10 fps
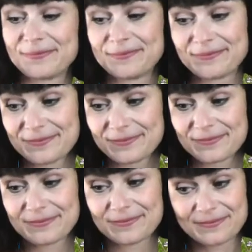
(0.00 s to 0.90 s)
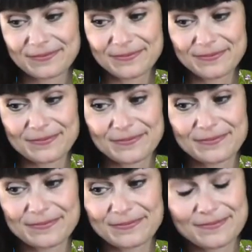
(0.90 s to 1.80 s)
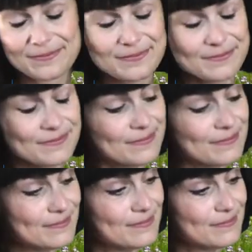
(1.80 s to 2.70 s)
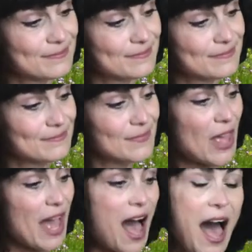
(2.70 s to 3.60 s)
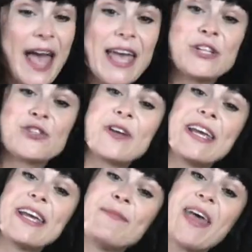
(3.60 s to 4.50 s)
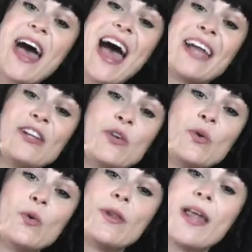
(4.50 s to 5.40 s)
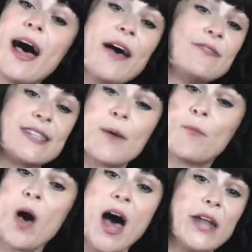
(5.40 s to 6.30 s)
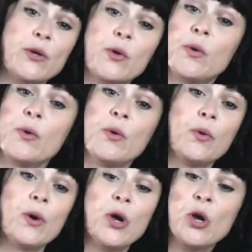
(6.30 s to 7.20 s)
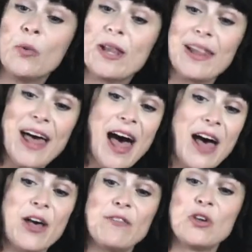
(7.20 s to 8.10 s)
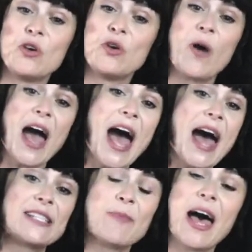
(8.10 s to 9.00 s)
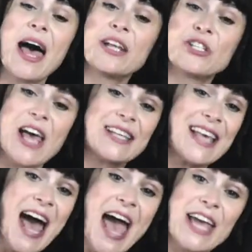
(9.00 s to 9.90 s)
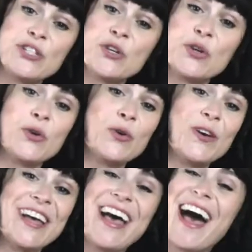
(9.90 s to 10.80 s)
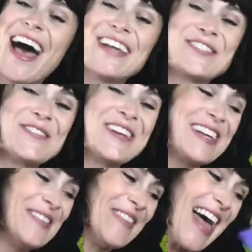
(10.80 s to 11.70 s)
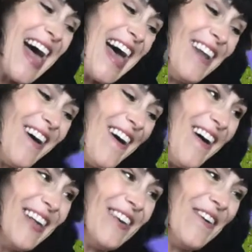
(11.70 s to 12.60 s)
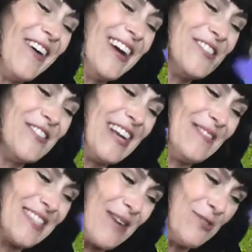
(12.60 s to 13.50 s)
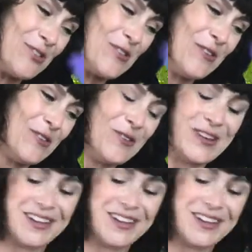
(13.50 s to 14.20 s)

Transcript: The courage to be strong, but most I dream that you love someone who will love you as much as I do. I dream that all your dreams come true.